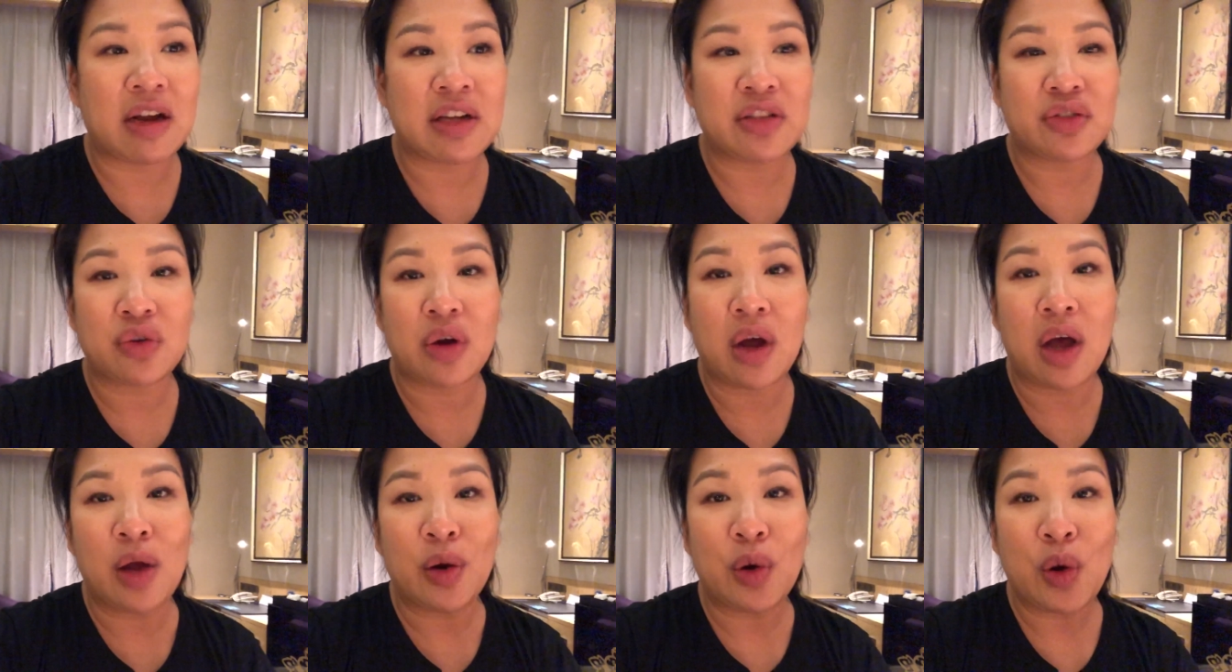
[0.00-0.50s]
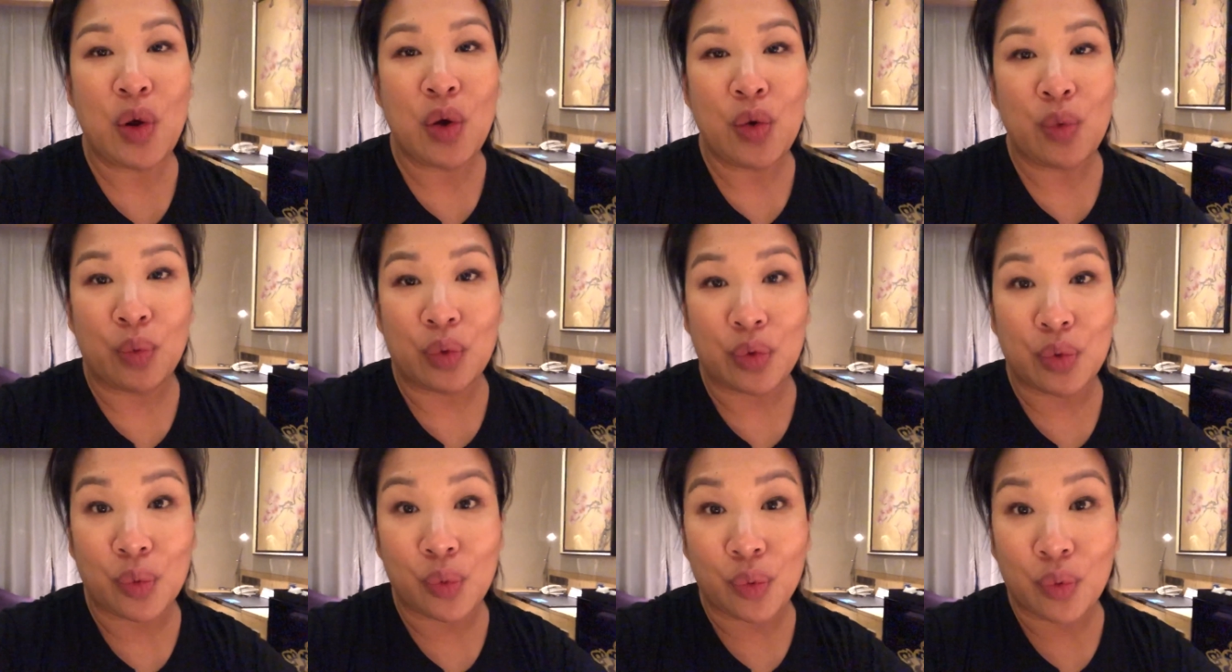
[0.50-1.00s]
restaurant
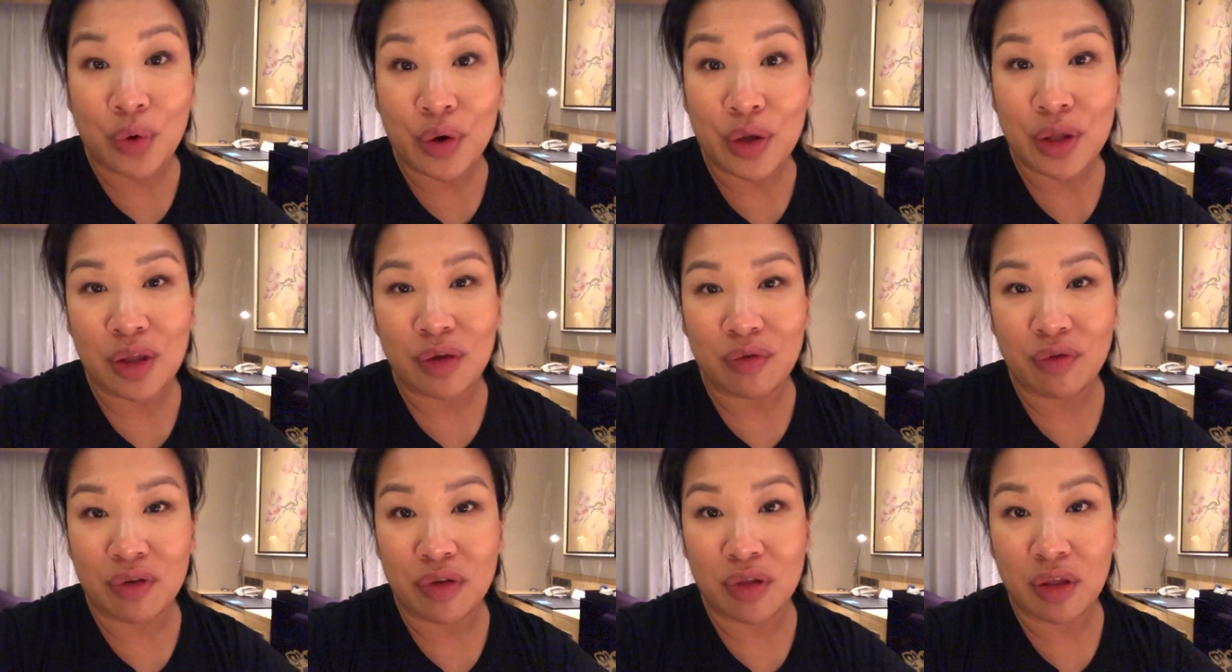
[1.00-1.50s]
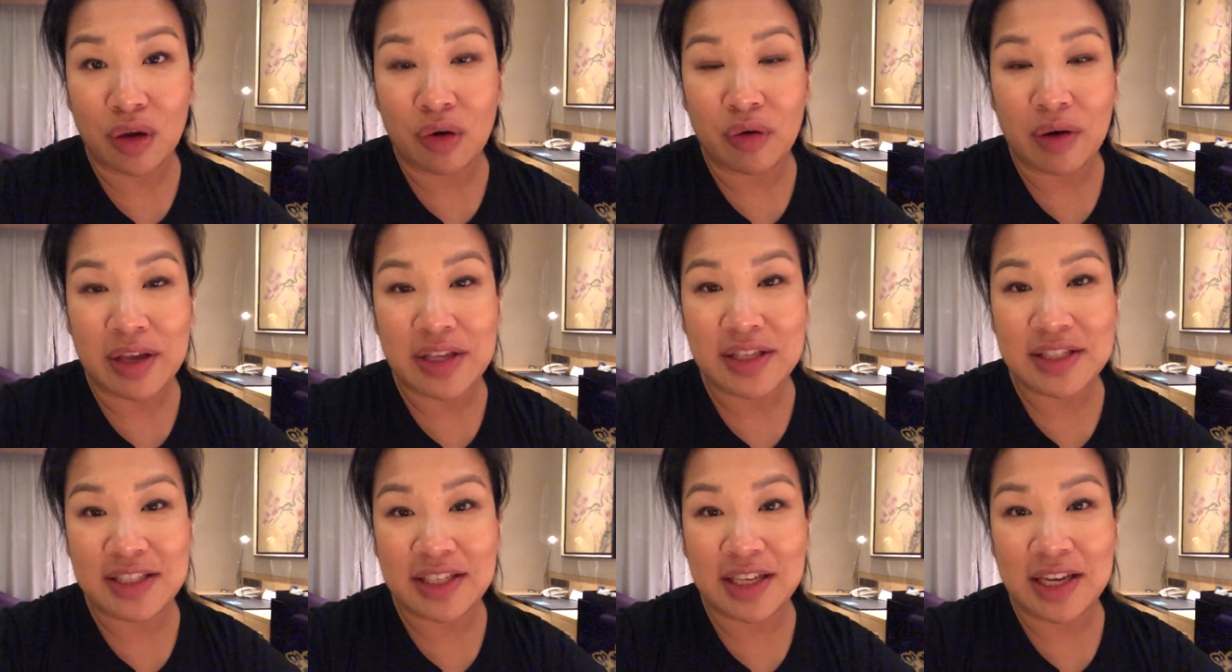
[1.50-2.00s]
with really really
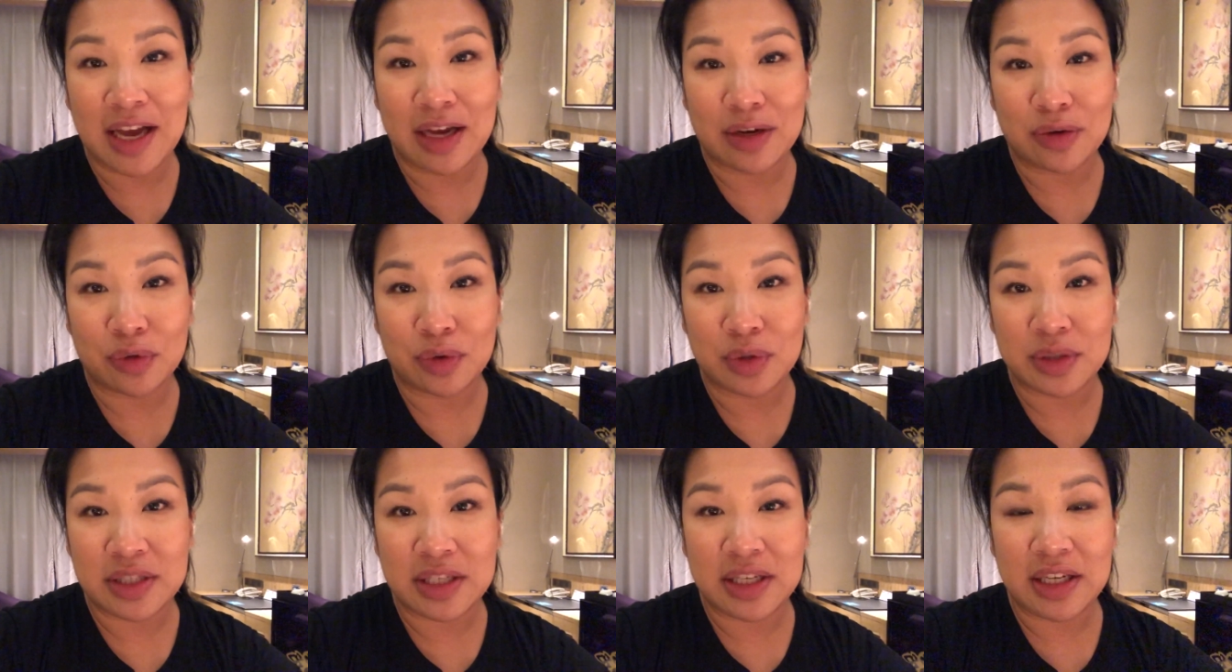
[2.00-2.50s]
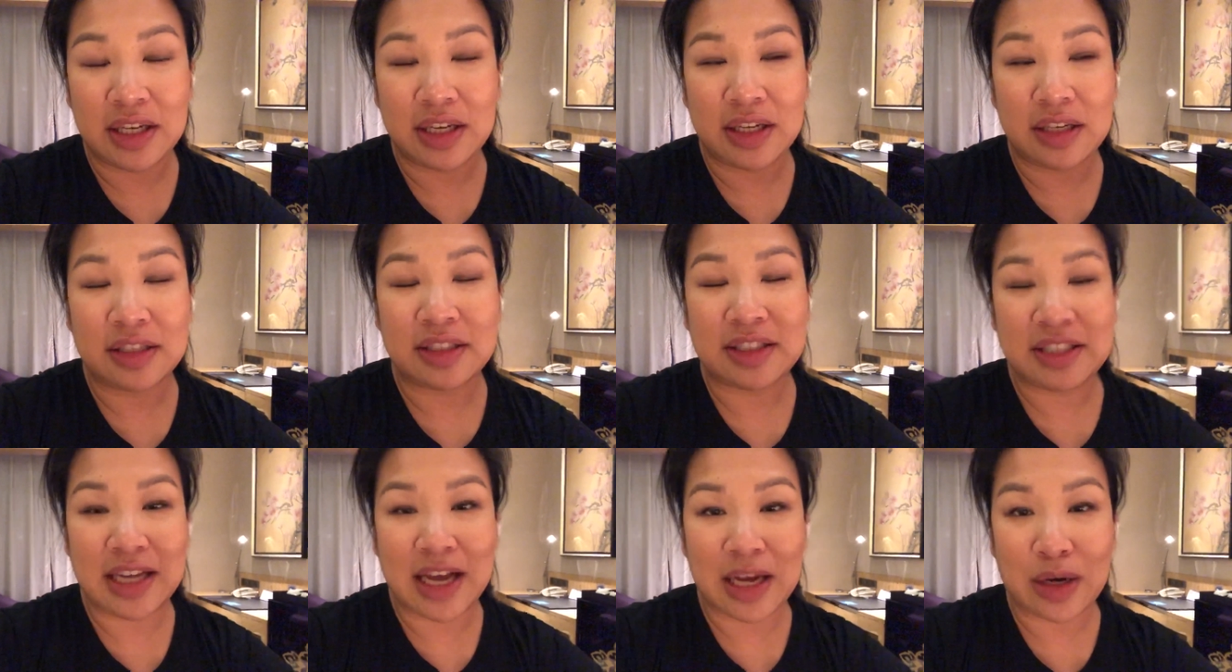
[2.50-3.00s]
great xi'an
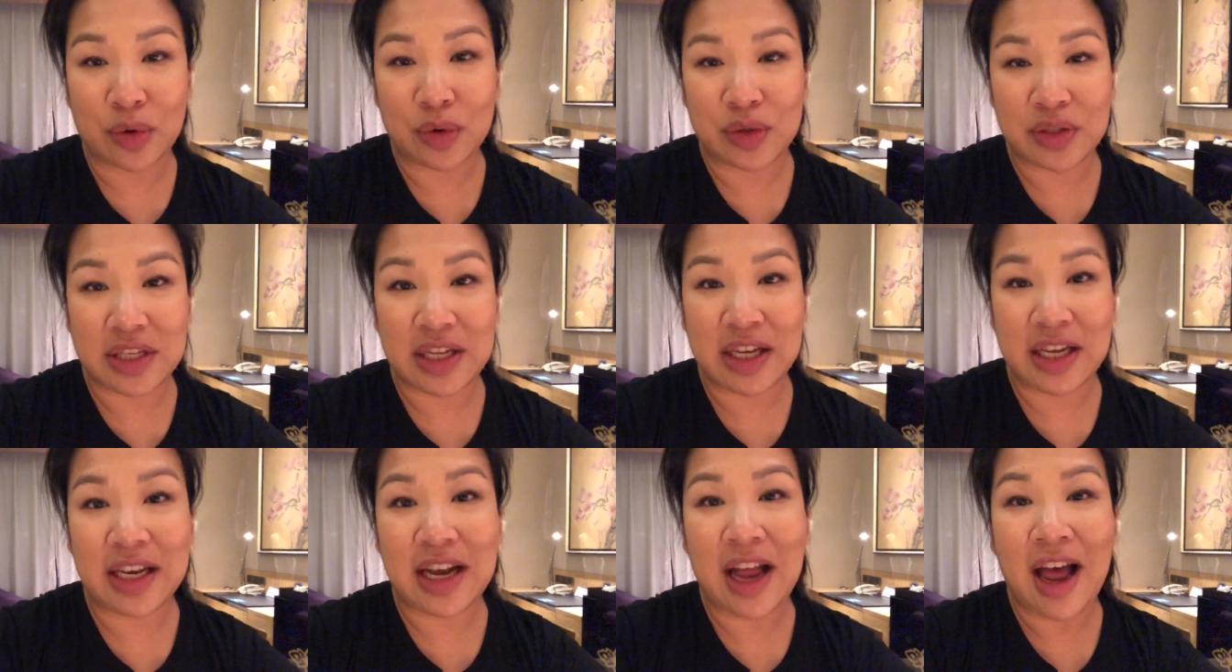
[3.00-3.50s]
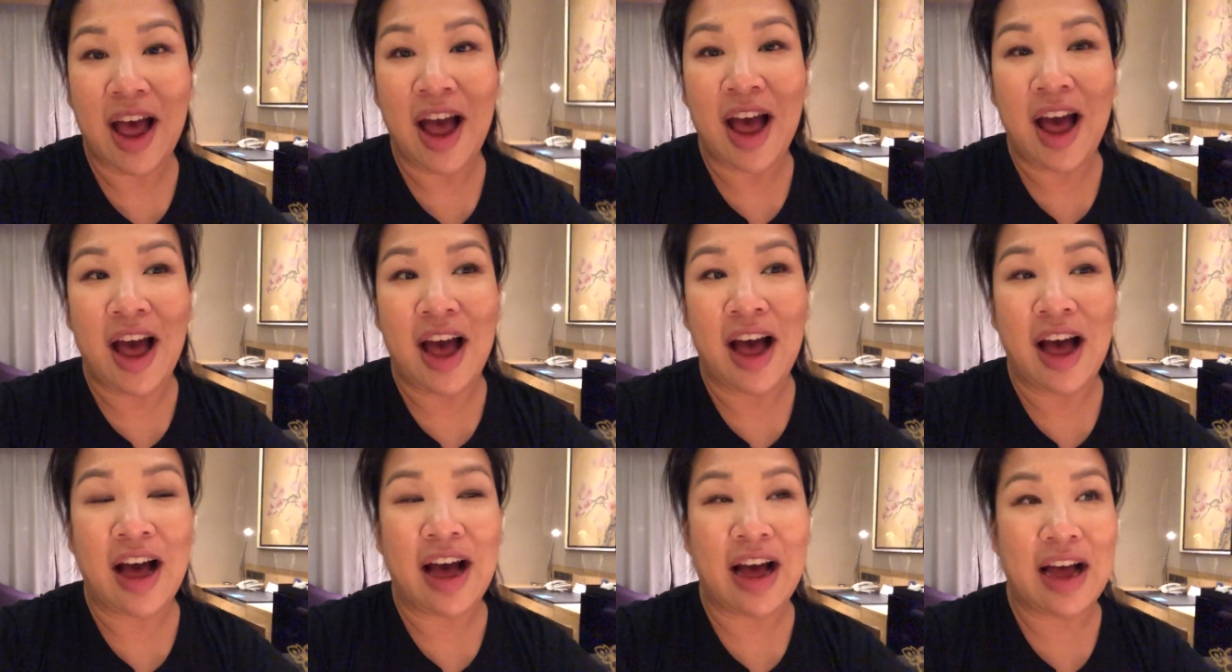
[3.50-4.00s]
cuisine xi'an cuisine
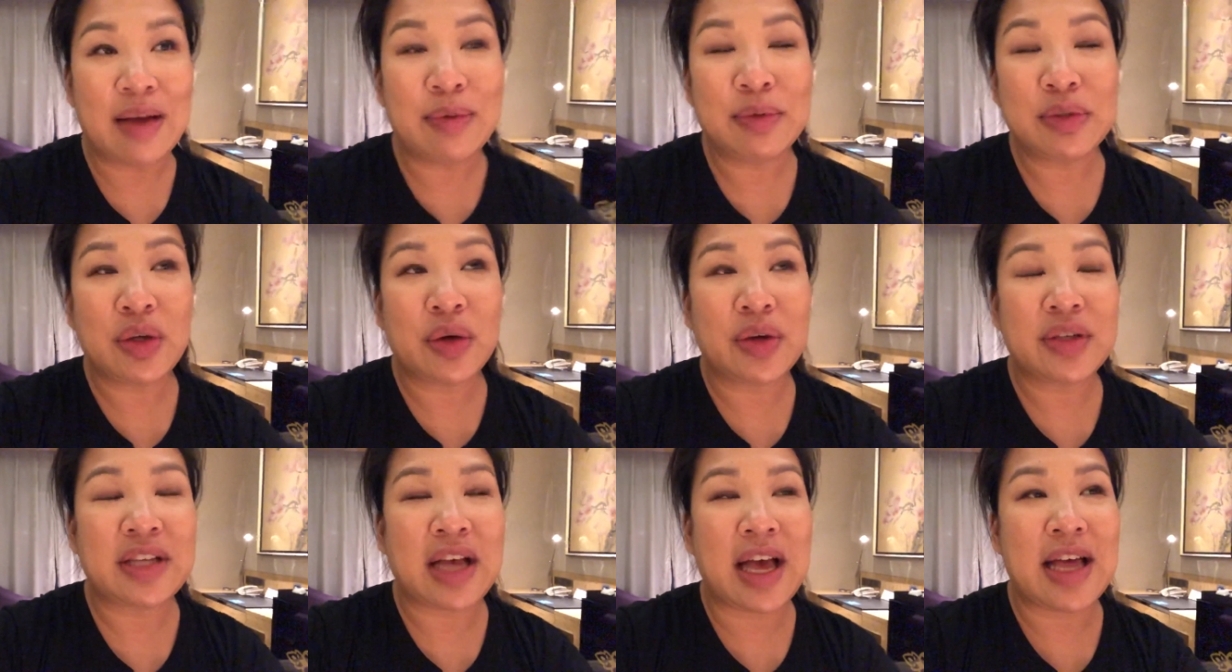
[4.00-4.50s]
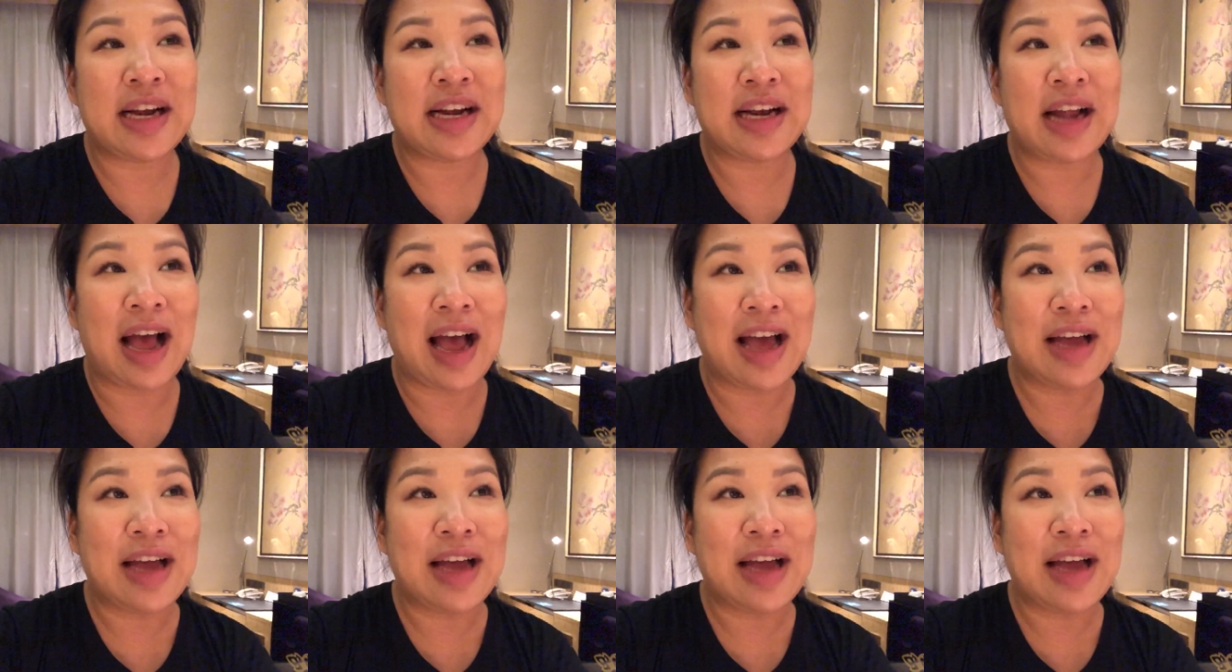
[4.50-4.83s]
I'm so excited.